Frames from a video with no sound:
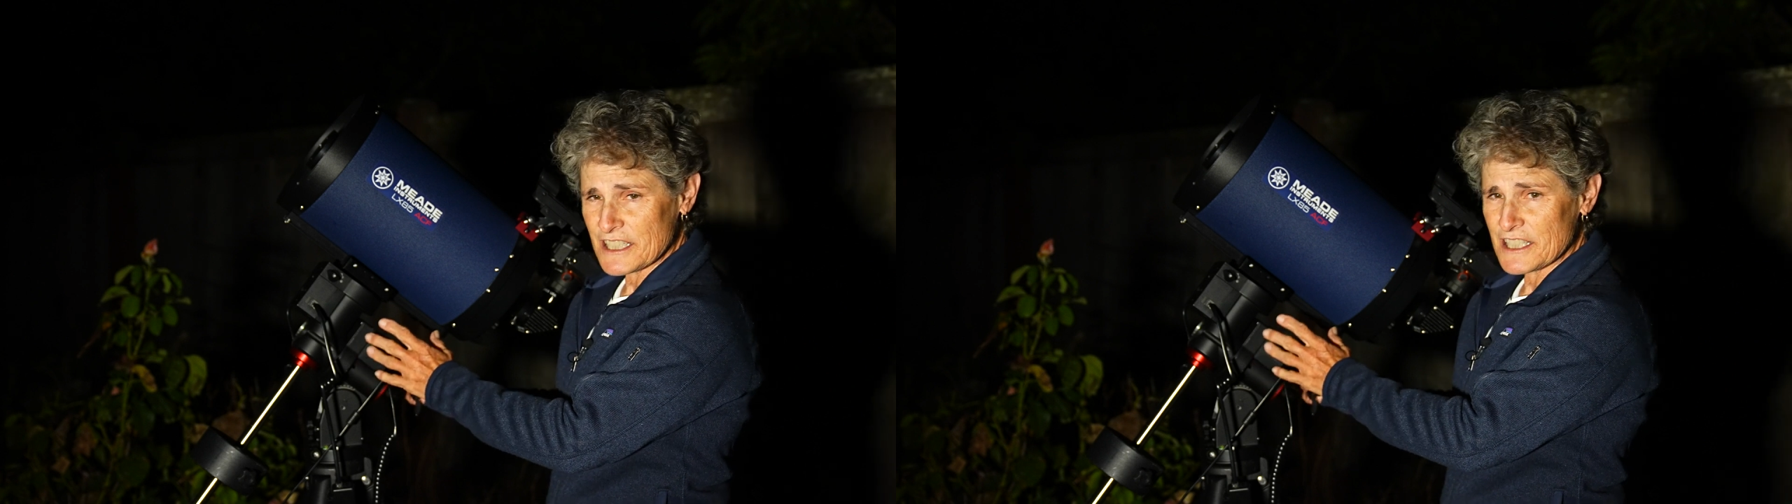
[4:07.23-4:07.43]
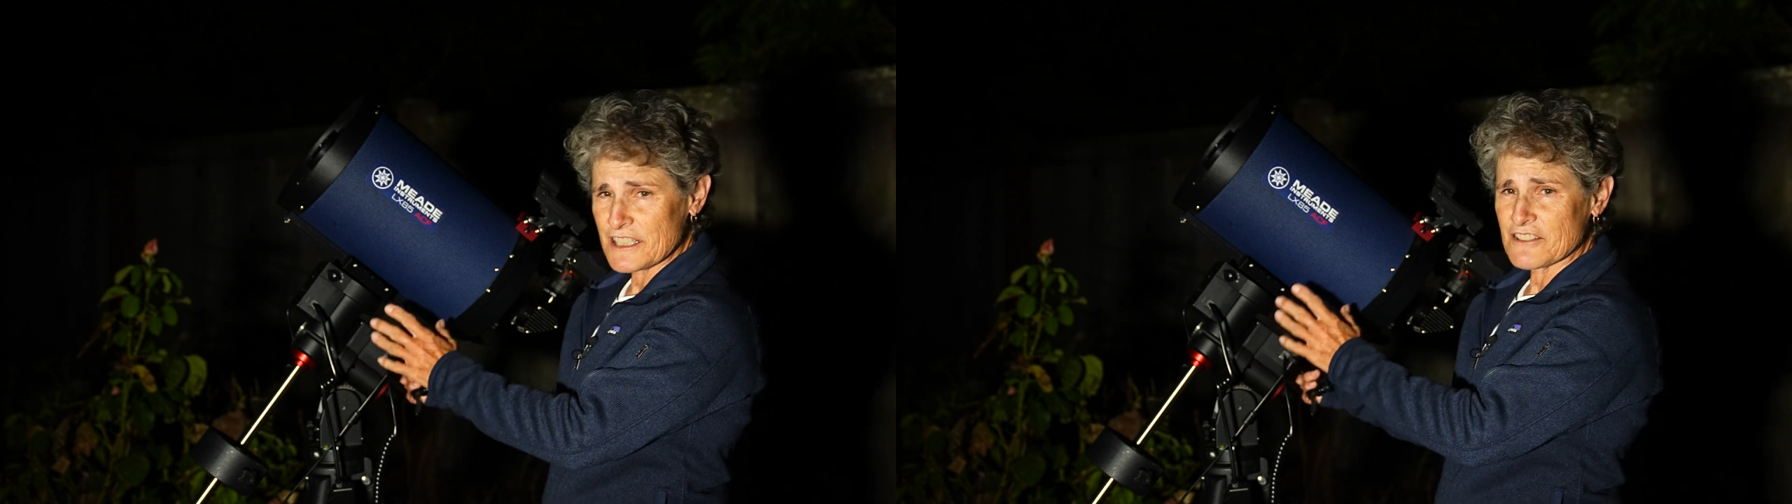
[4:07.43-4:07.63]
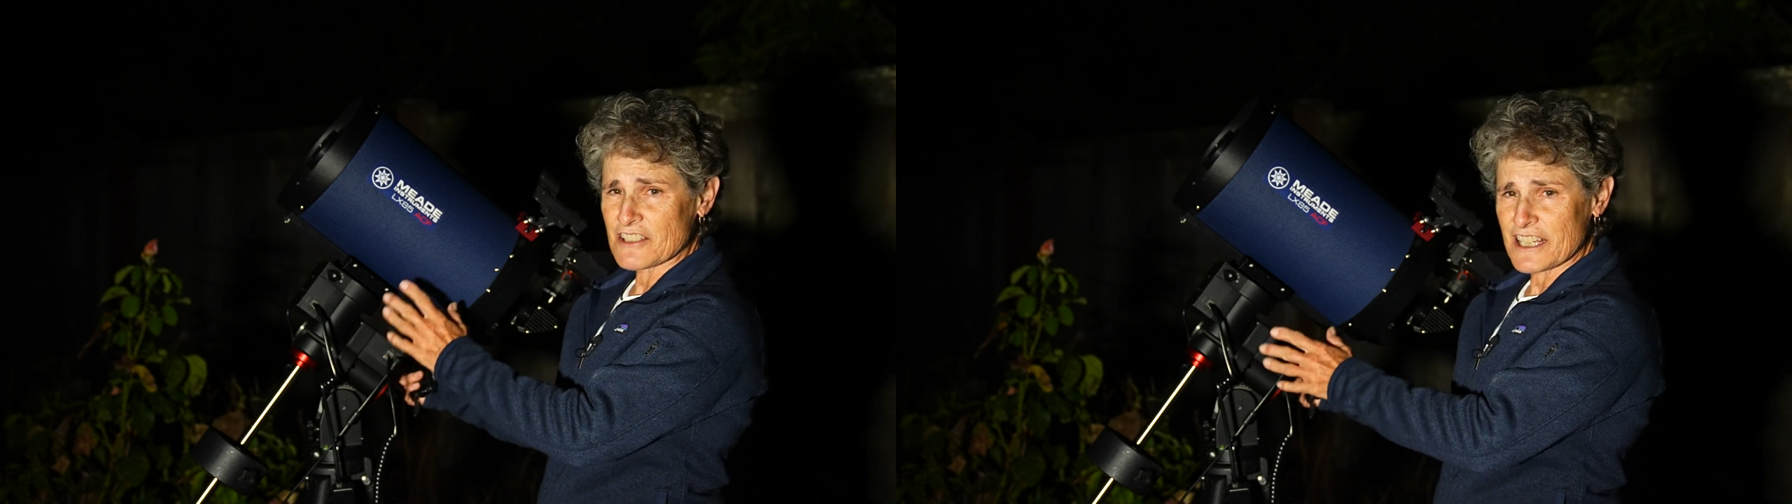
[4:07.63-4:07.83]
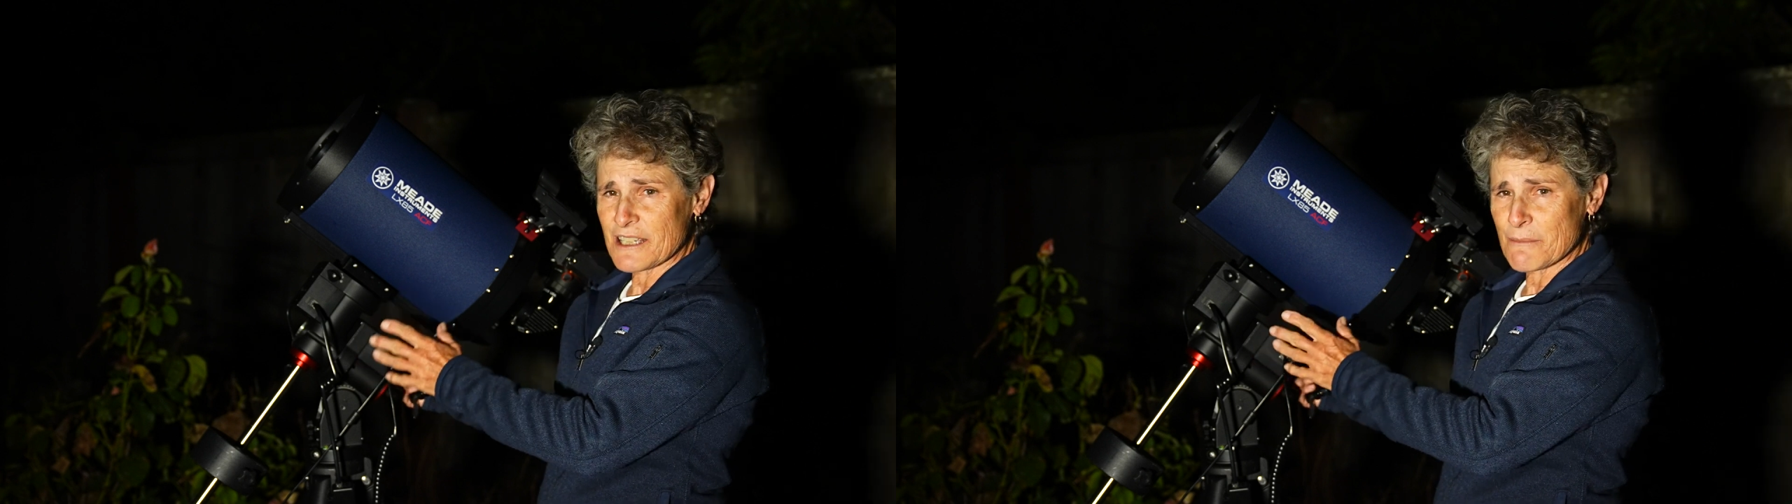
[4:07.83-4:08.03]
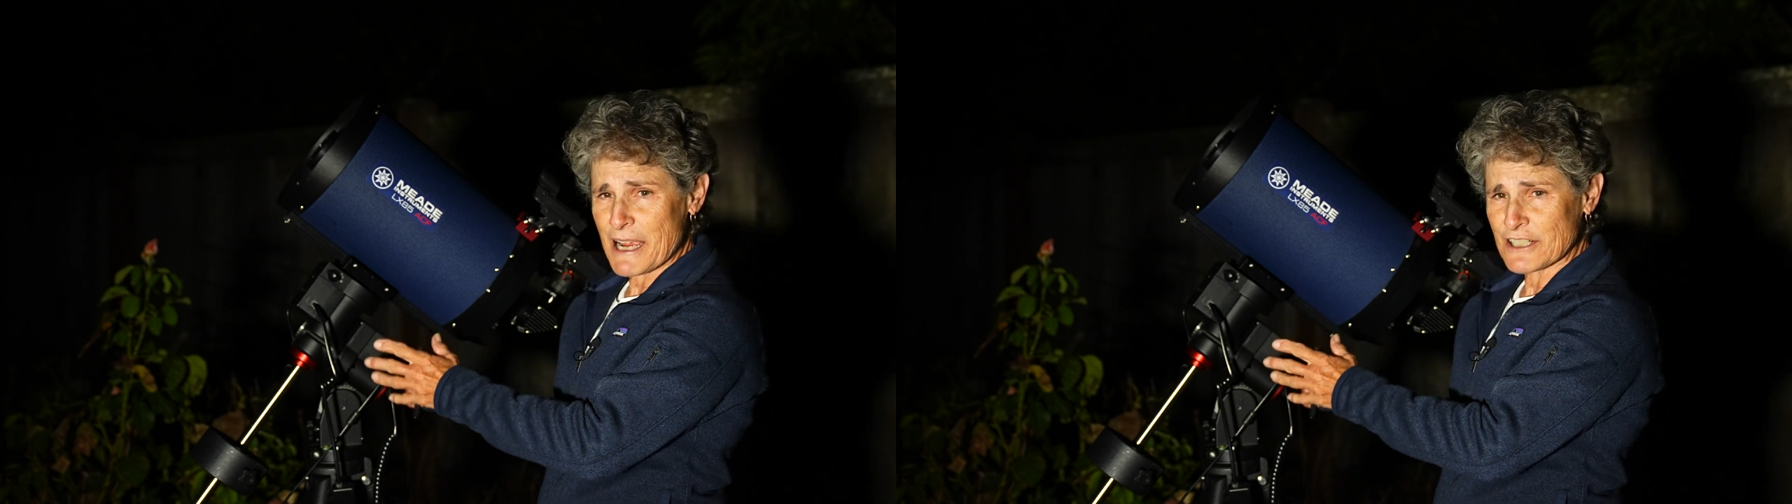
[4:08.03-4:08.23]
the
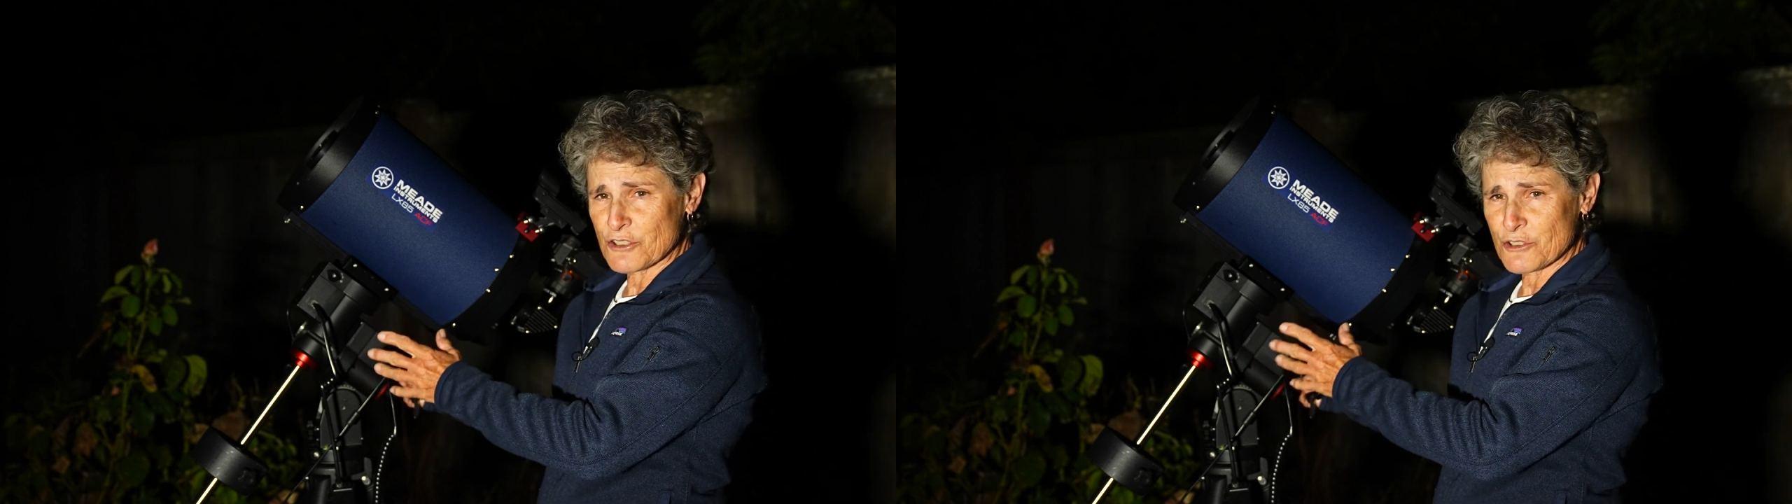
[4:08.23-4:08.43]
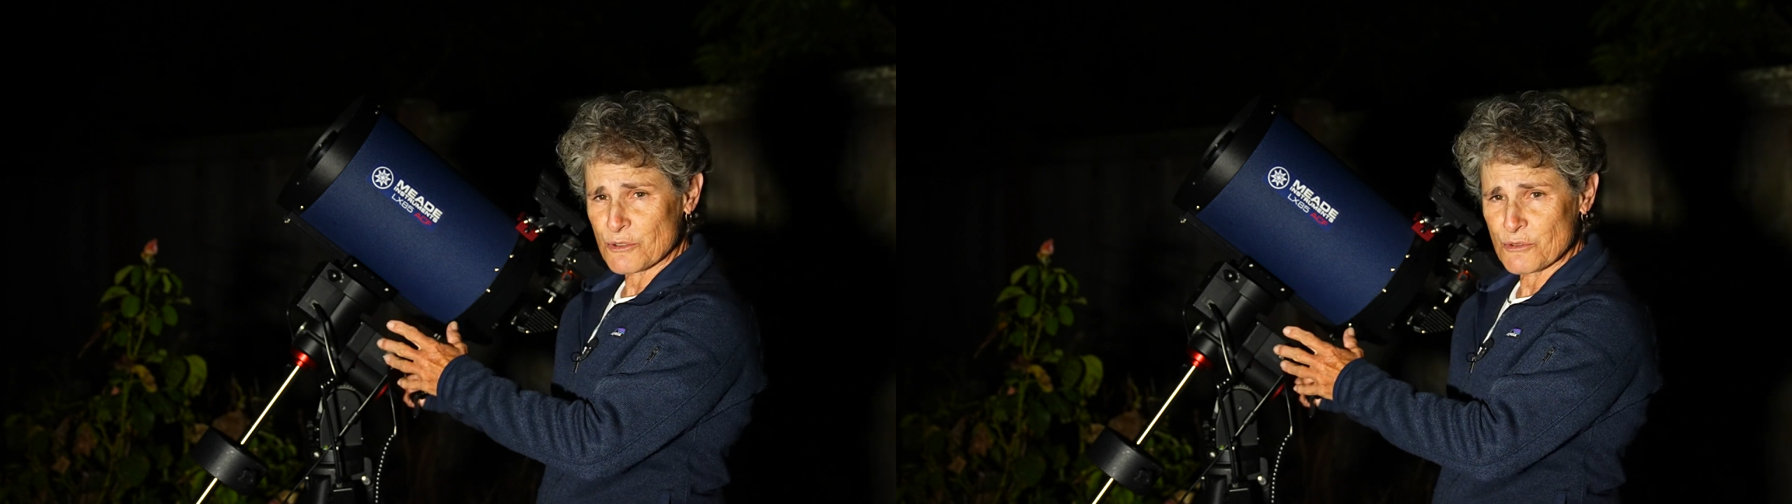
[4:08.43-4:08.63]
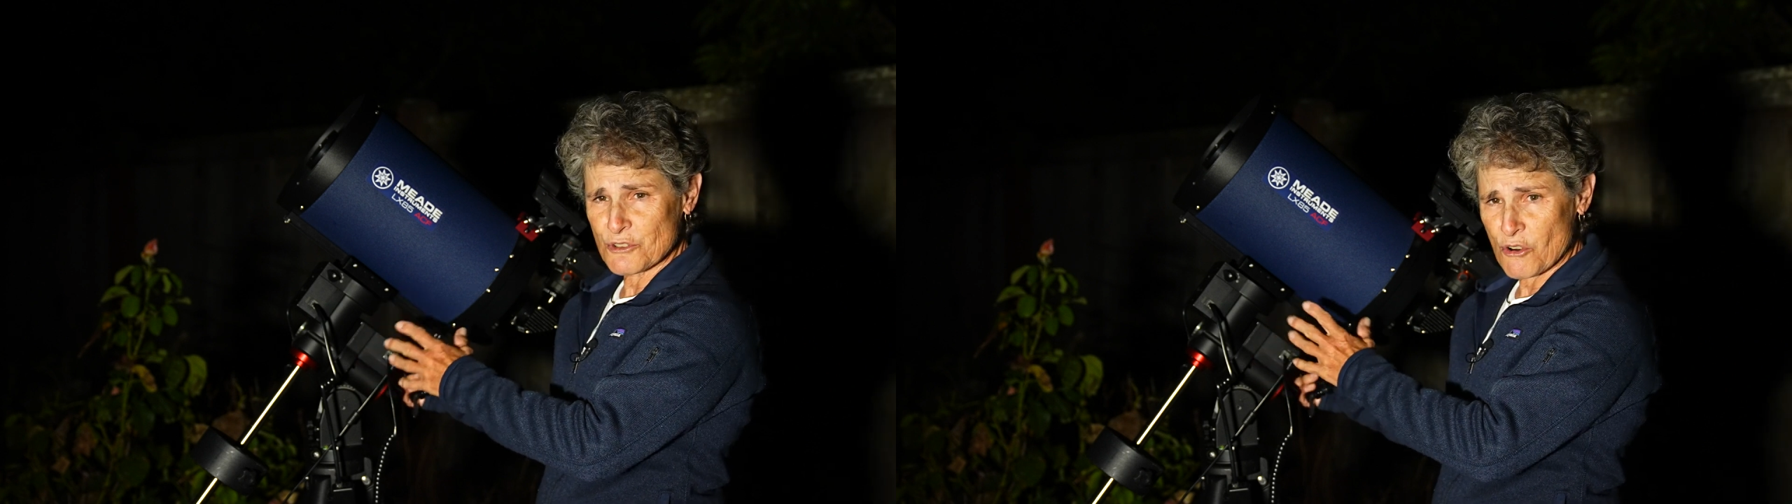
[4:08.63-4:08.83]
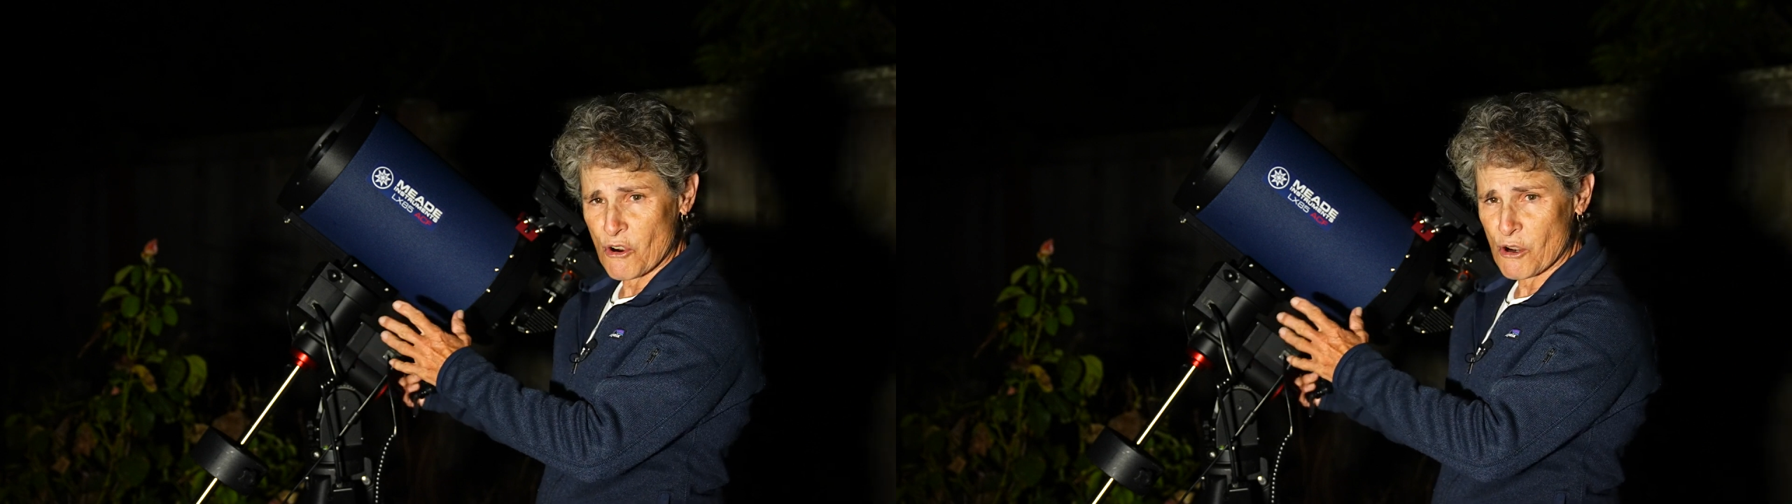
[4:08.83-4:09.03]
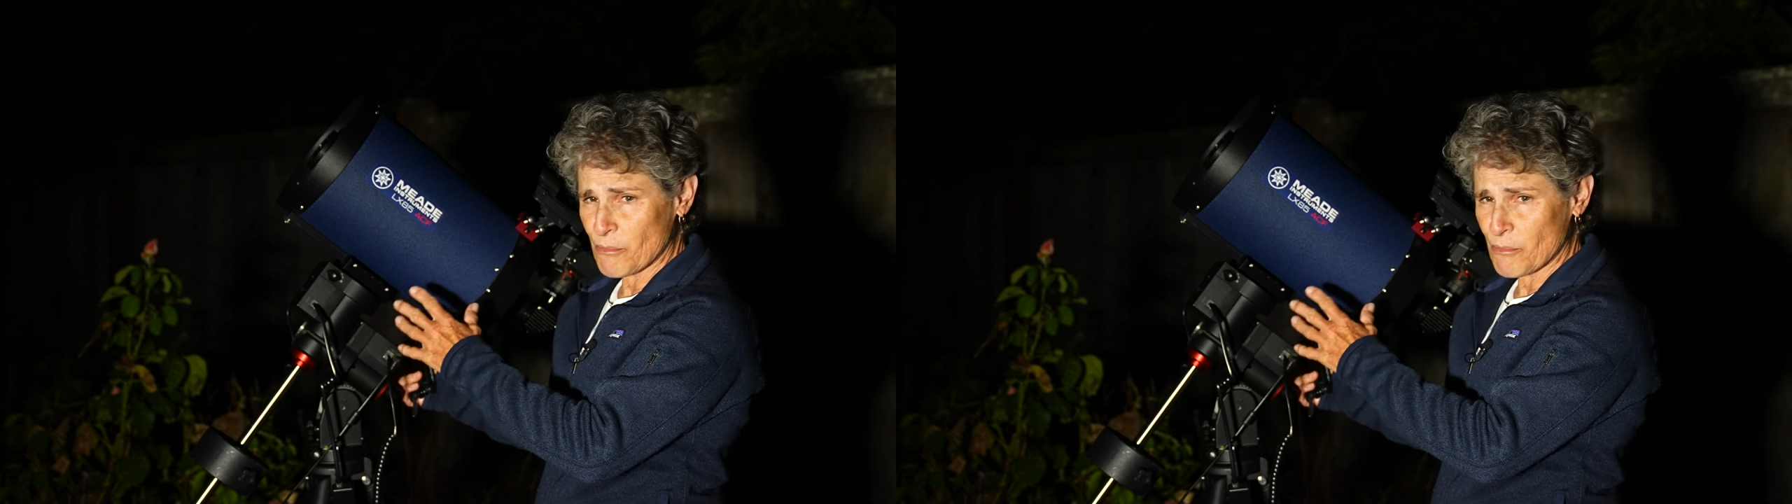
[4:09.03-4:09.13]
second magnitude star,